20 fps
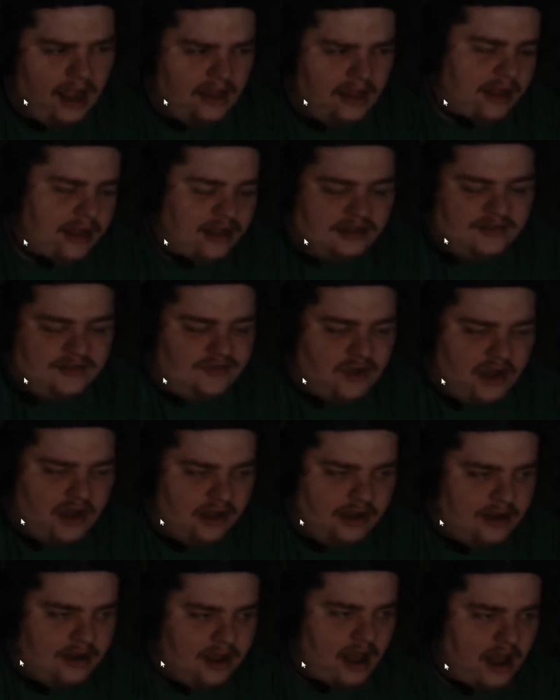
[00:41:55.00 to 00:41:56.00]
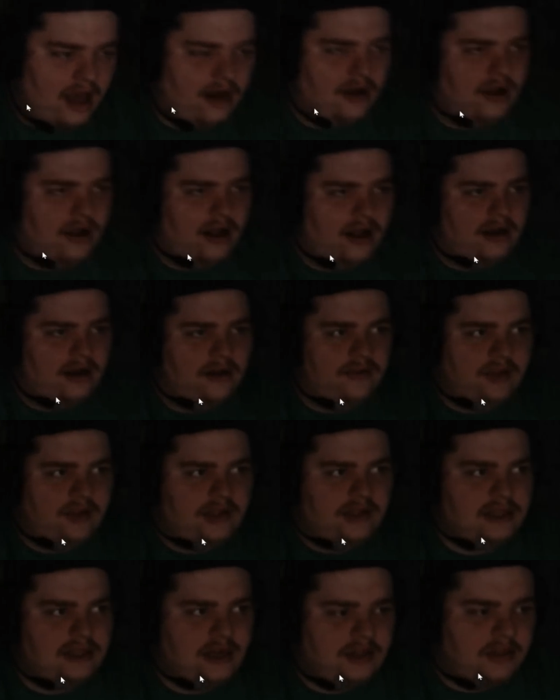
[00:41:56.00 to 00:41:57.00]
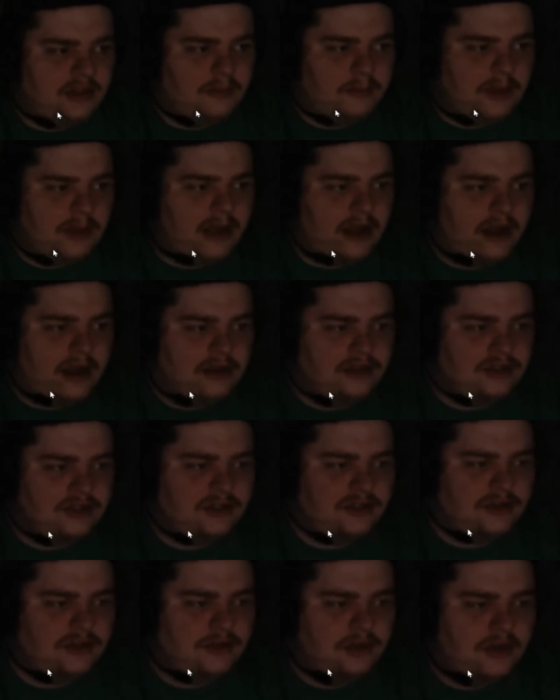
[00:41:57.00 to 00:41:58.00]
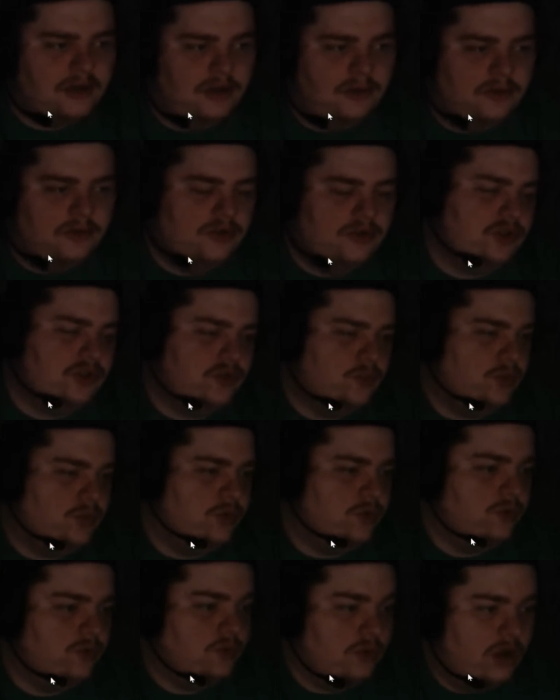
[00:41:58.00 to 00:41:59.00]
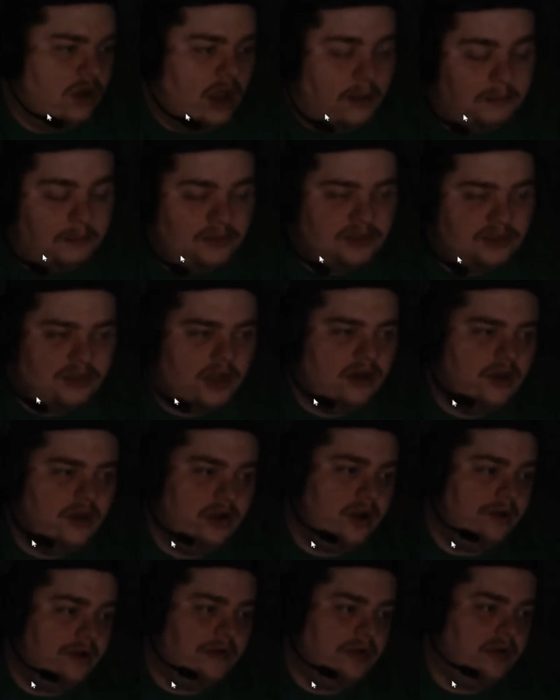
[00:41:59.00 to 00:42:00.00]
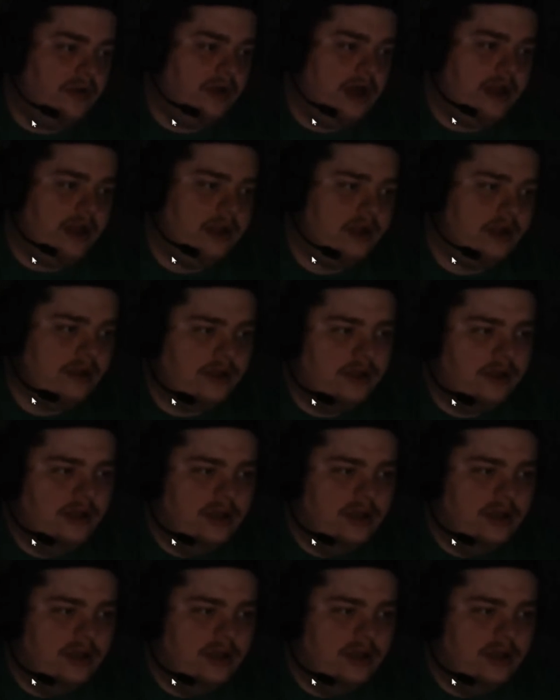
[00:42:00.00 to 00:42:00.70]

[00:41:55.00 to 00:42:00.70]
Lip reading: I think it's fine. I don't think it's anything bad. I just would. I'm just letting you know, though, like,